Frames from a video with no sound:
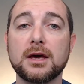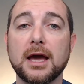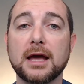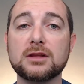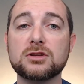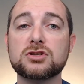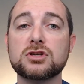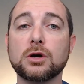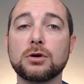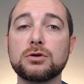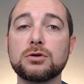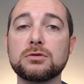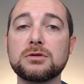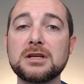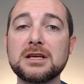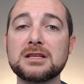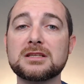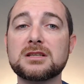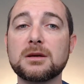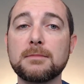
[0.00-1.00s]
And so you
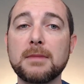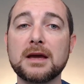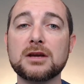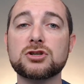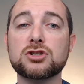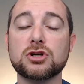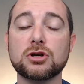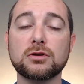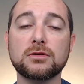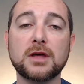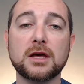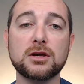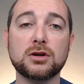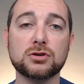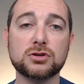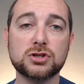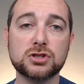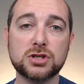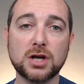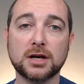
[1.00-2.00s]
need to make sure that
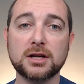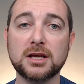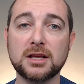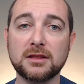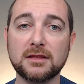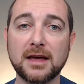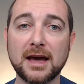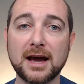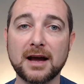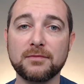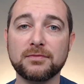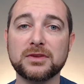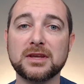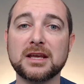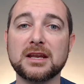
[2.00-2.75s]
you're studying that,